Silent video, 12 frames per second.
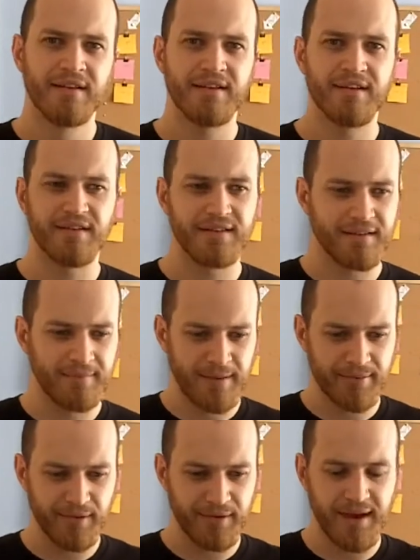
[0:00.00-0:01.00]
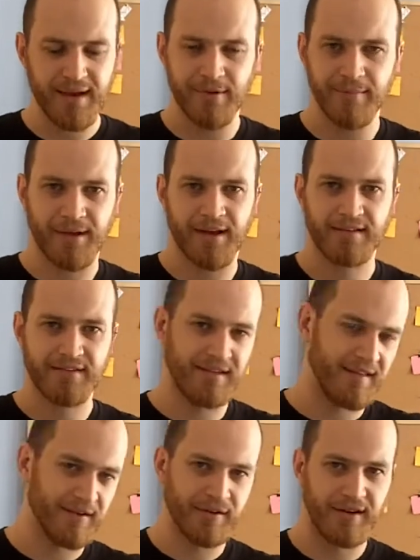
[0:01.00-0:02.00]
The the people who game at PAX
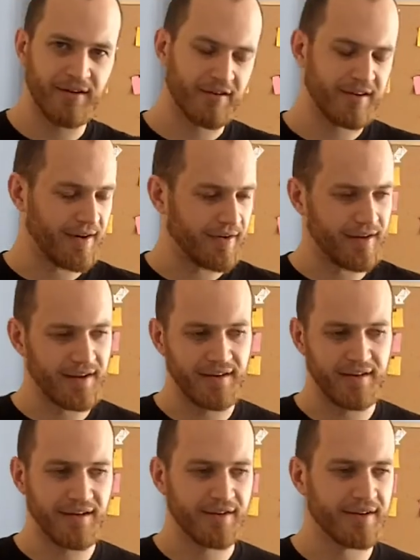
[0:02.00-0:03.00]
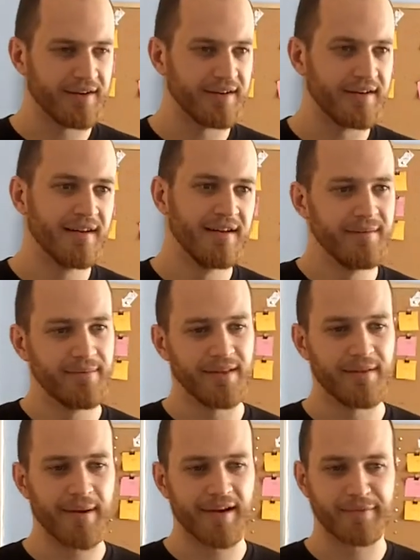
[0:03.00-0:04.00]
and then they all get knocked out in 09.
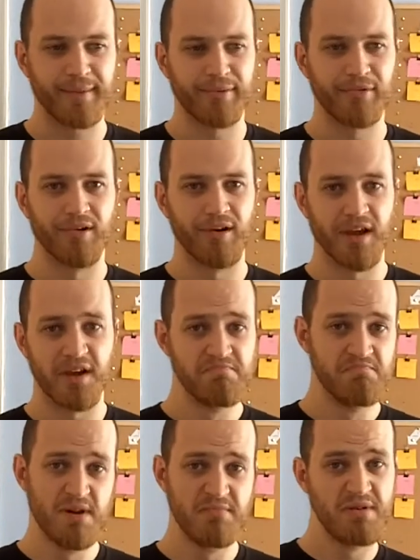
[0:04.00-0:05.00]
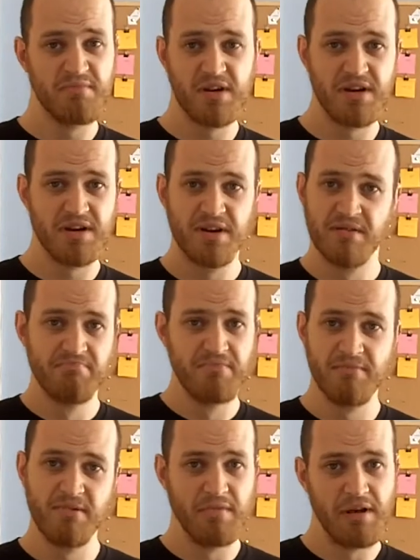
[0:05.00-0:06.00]
But the PAX people were all like me me me
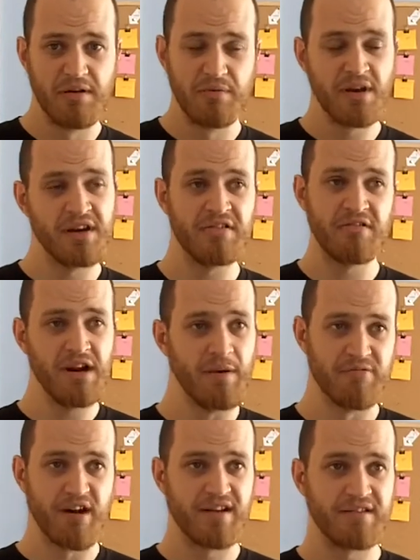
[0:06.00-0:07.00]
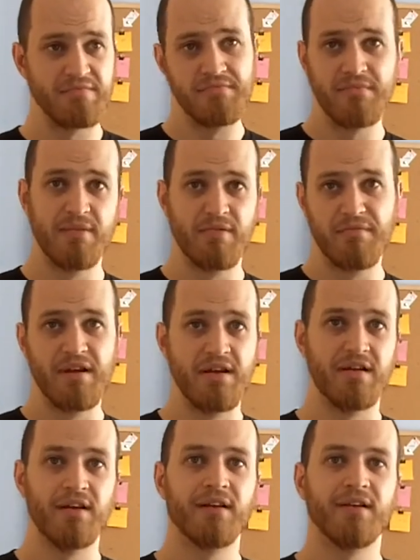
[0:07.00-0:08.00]
me me me. We need real press me me
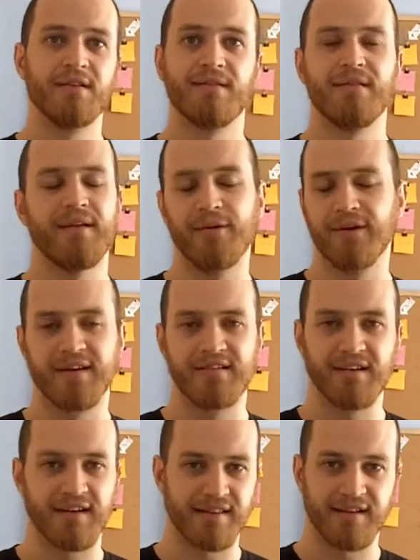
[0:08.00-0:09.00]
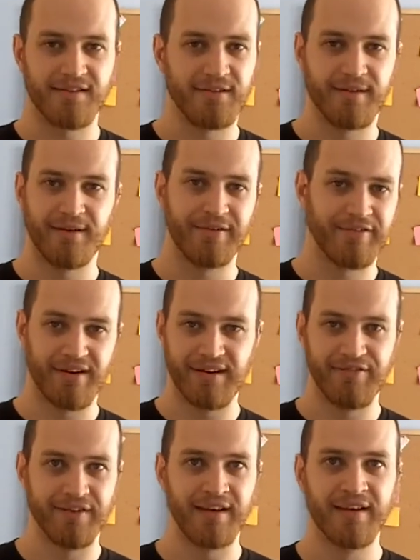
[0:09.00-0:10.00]
me. They weren't actually like that at all. They were very
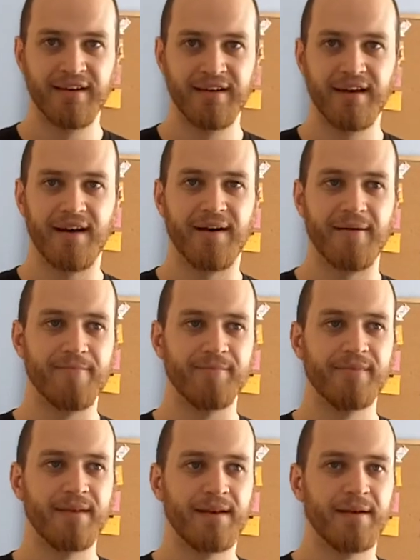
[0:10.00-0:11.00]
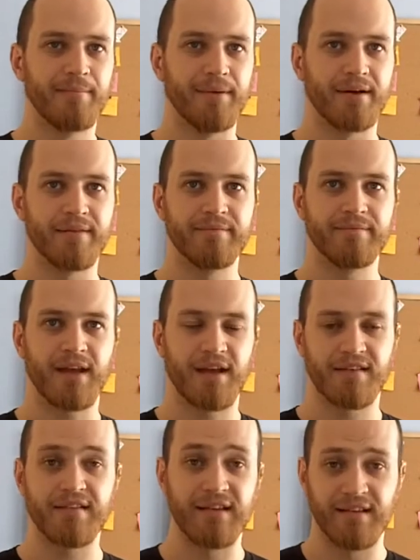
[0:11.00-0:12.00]
lovely. Um, but
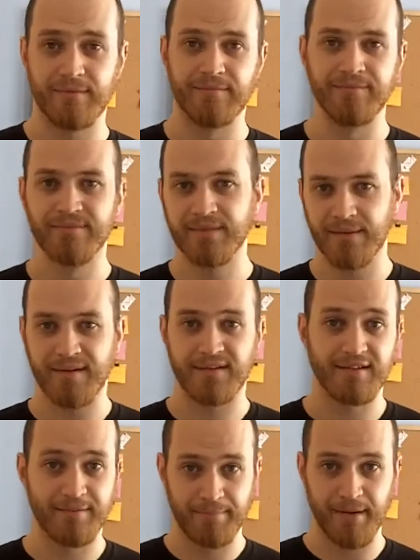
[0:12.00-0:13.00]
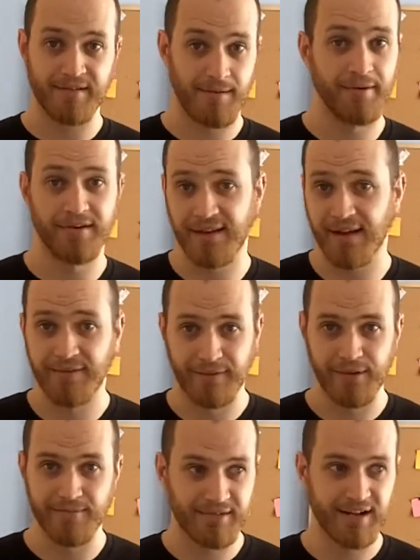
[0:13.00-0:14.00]
Ham sent them a message basically pointing out
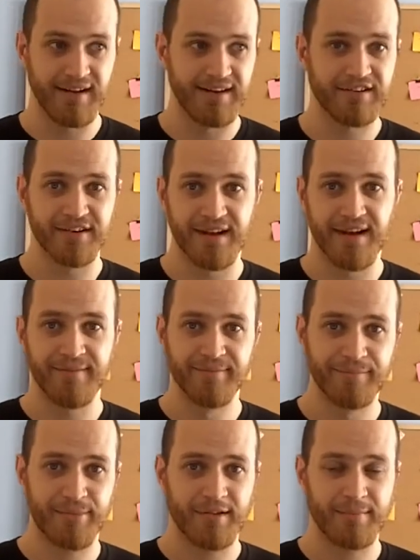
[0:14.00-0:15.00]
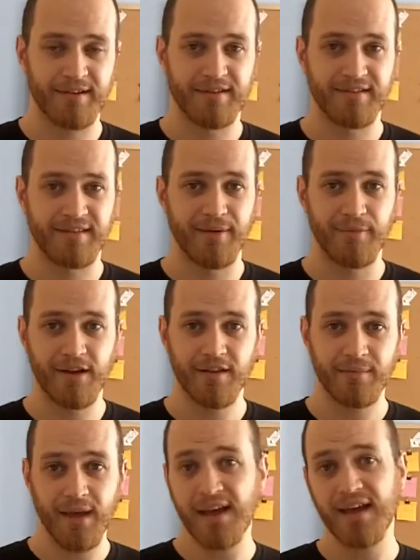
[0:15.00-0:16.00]
that we clearly should get press passes, and then we
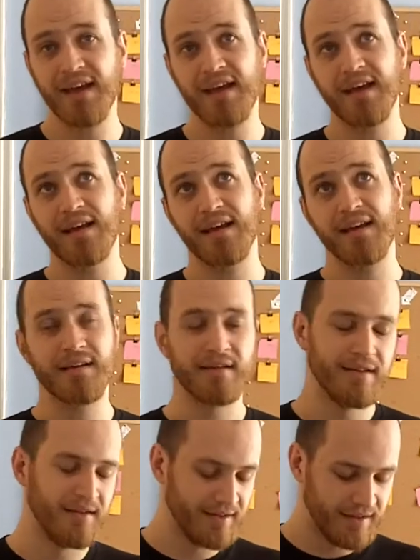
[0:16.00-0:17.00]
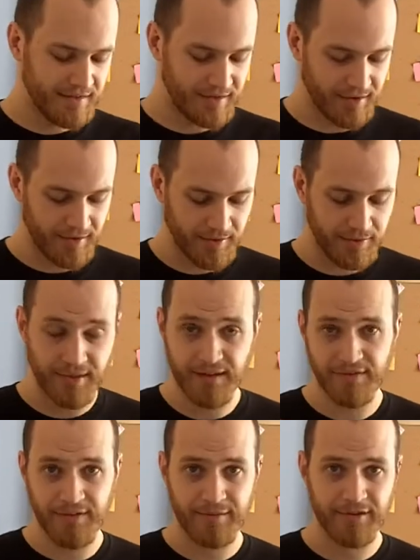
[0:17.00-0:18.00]
got them. Yay! So
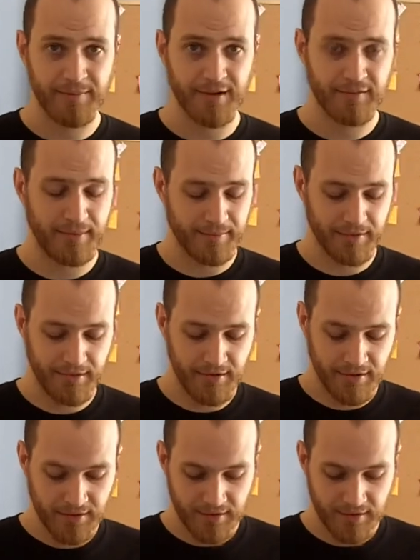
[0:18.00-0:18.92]
thank you very much, PAX people.